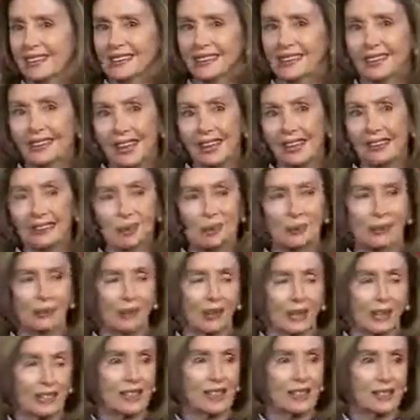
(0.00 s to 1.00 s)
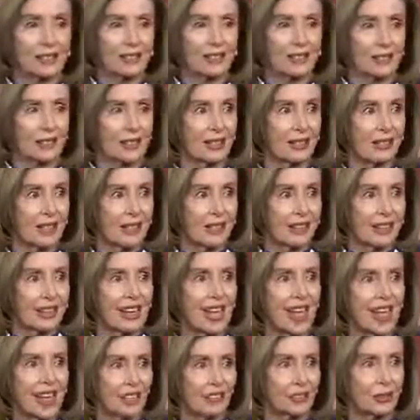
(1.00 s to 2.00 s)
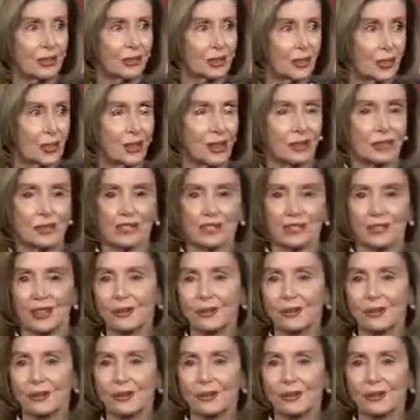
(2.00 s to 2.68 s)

to get the president's tax returns